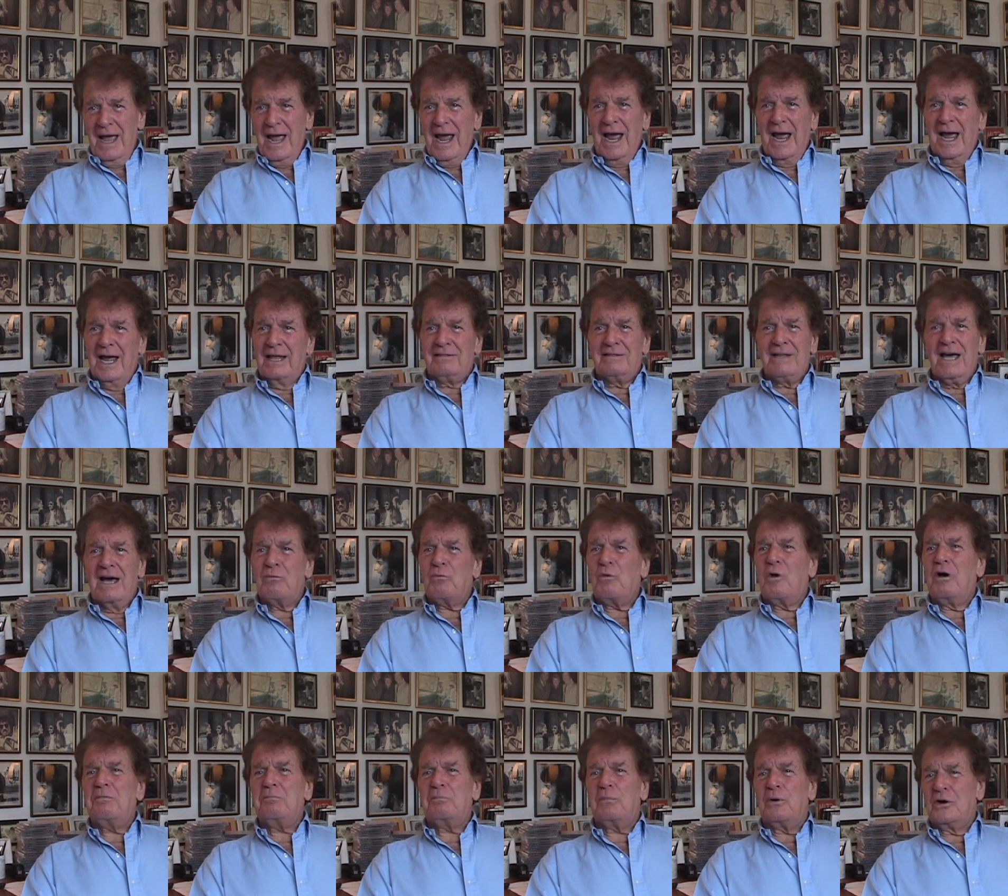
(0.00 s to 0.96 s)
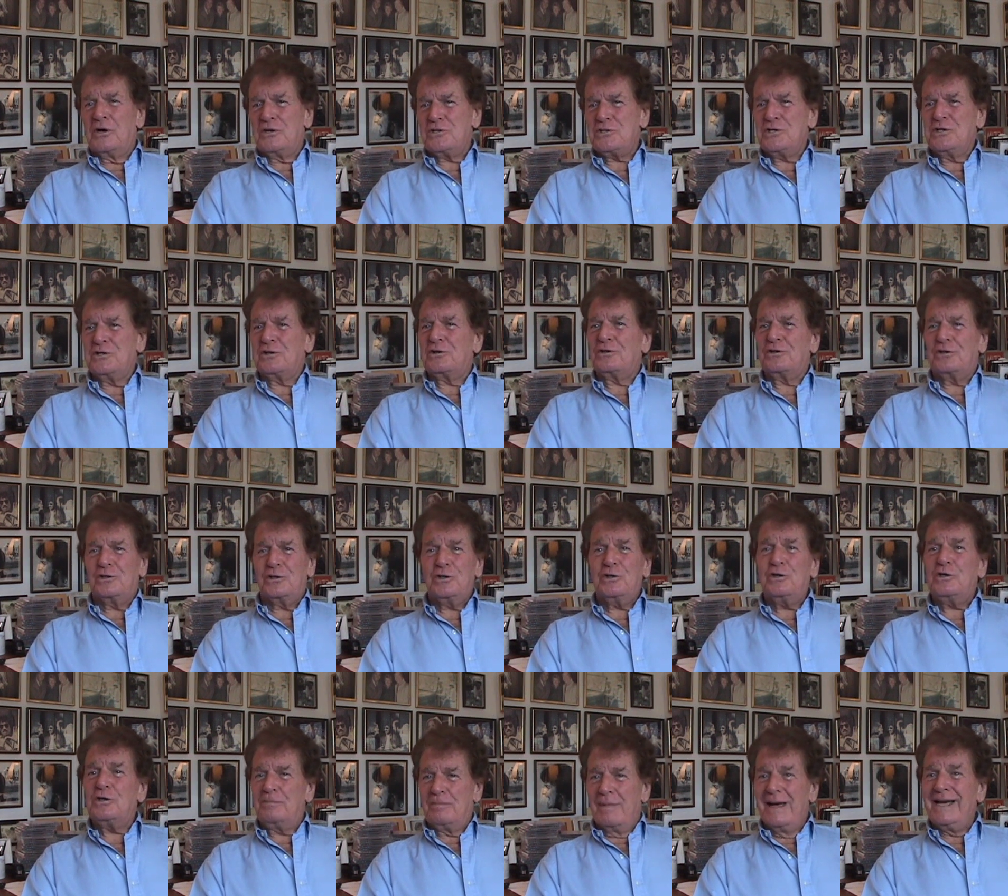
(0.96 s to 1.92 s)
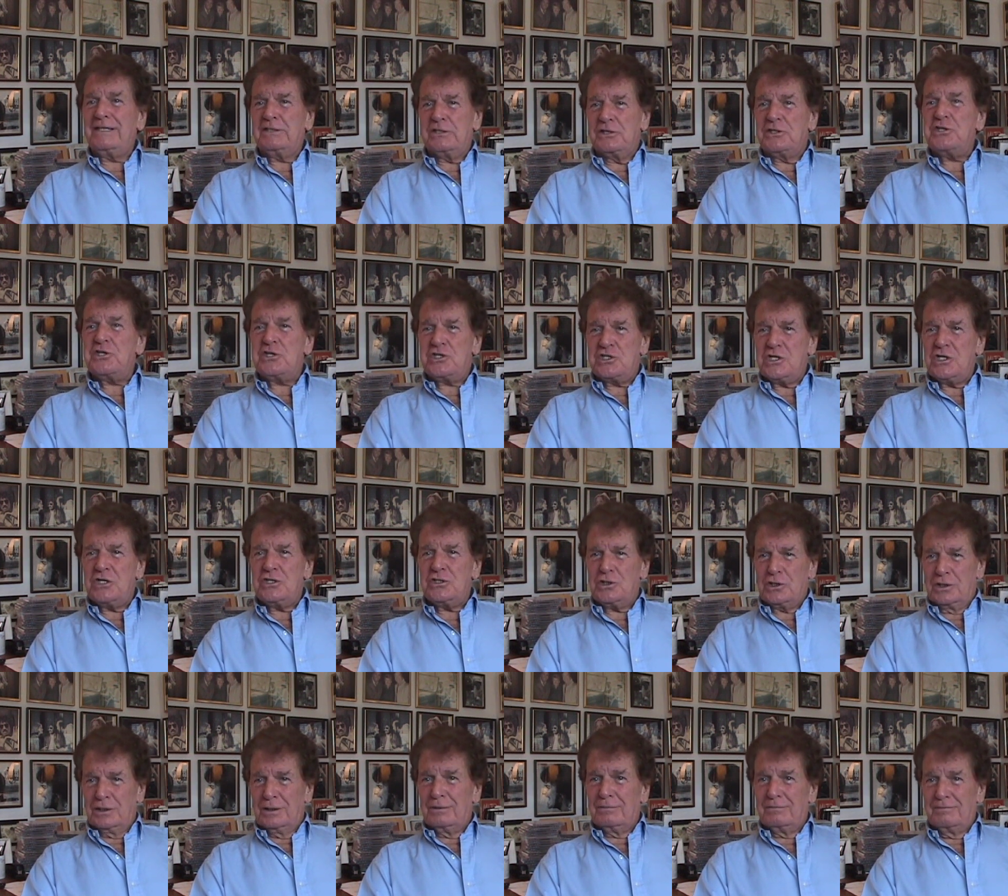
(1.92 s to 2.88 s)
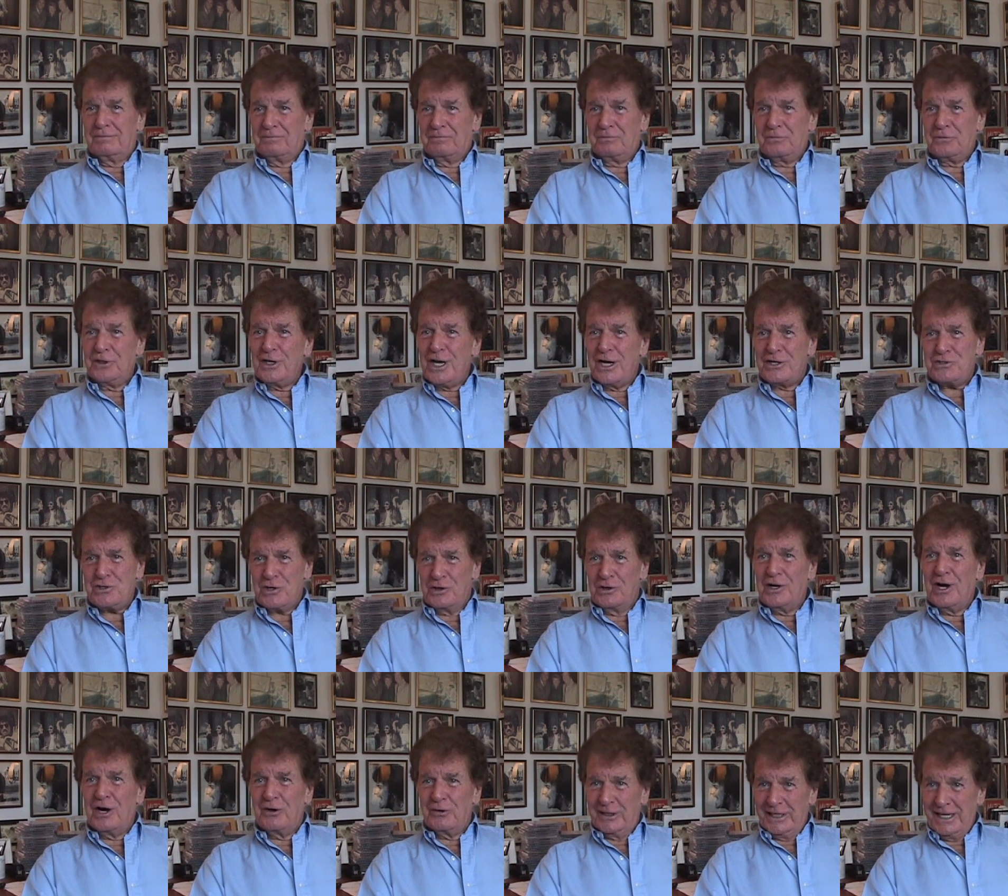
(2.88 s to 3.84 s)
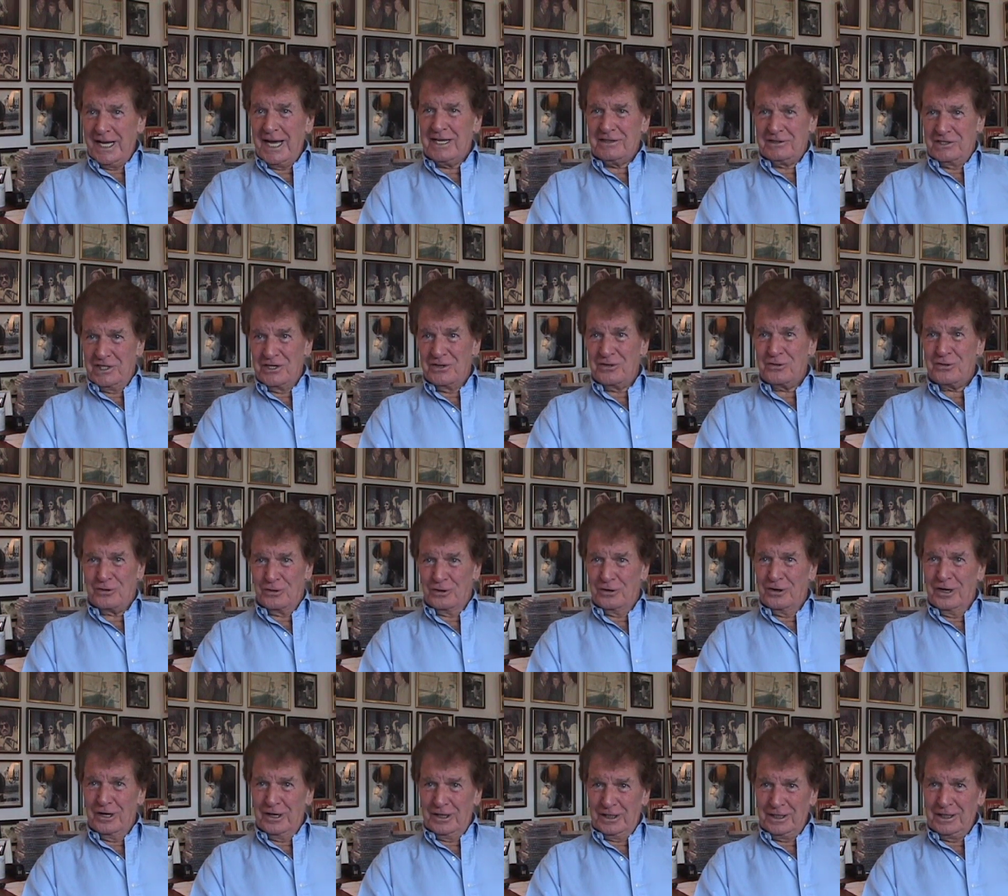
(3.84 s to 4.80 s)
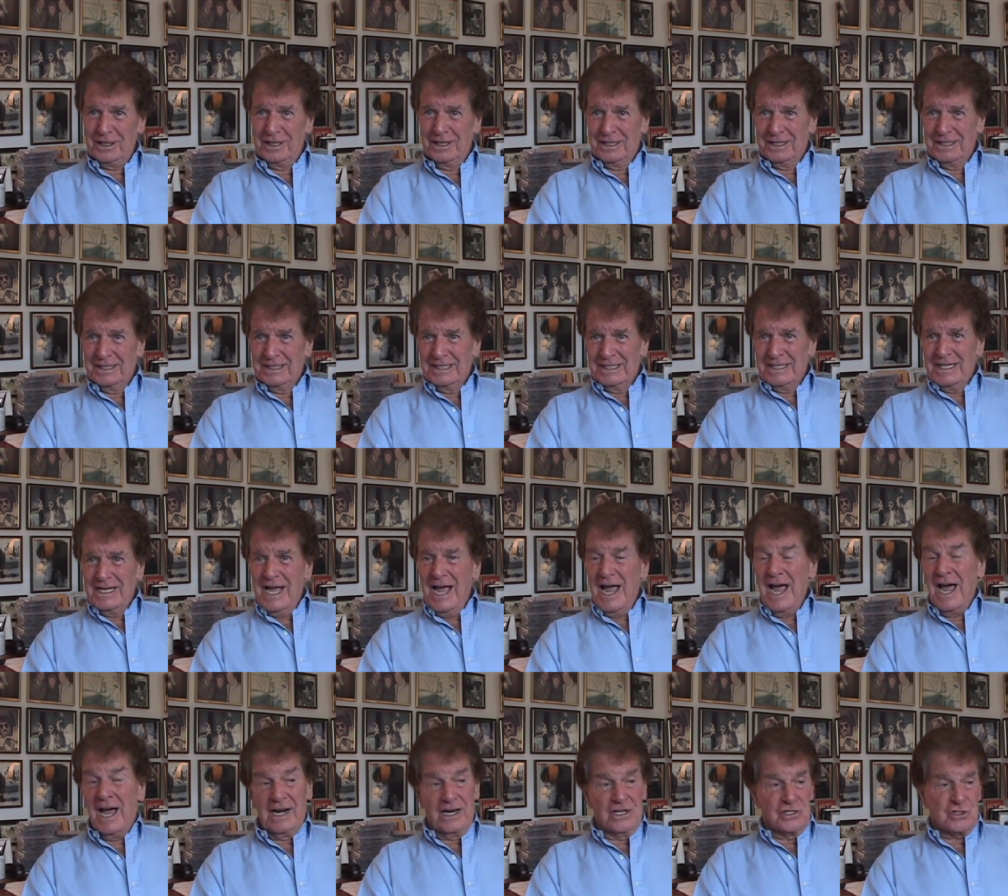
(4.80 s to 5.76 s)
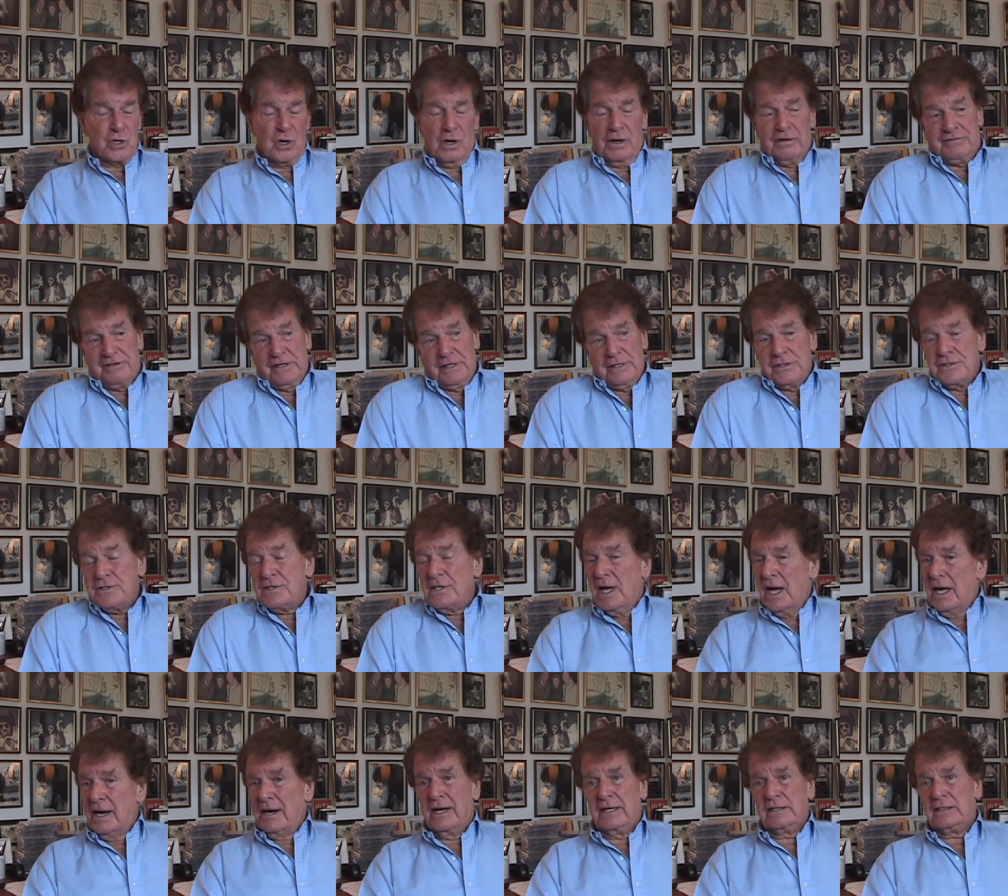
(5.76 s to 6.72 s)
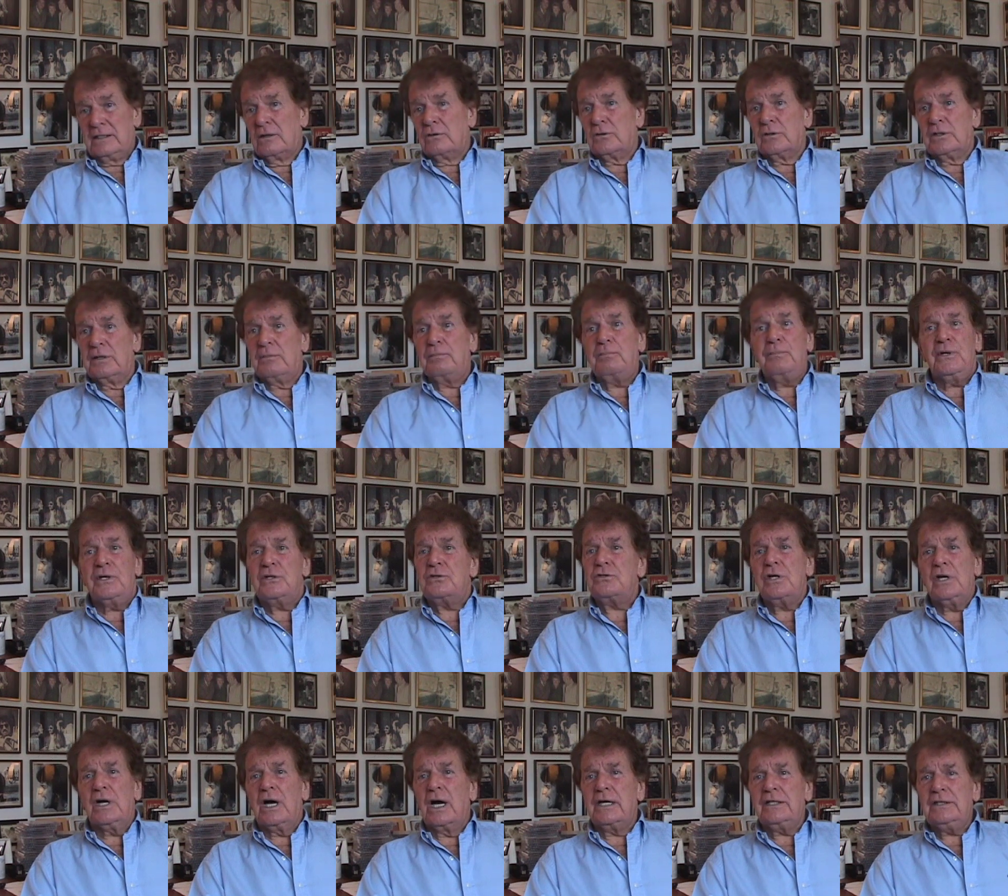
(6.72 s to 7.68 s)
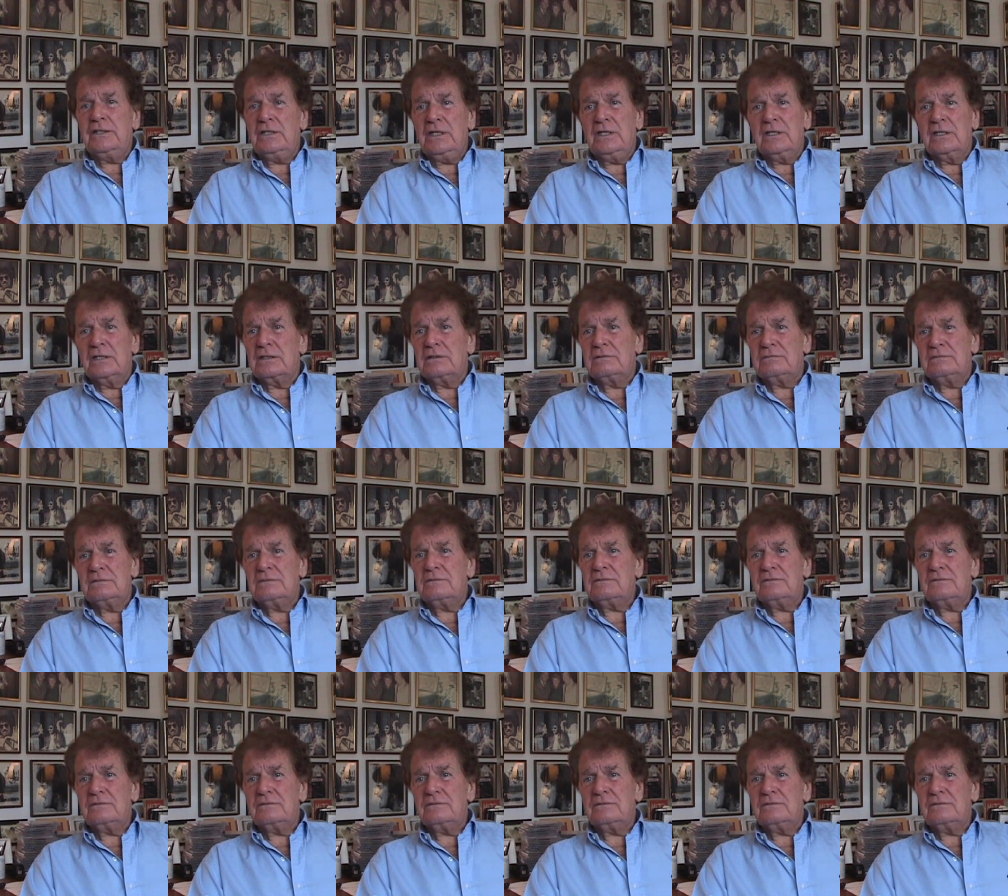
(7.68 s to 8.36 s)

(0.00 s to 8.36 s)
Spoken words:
And that one person could make the decision, yes or no, he had the authority. And as often as not, I'd go in and pitch an idea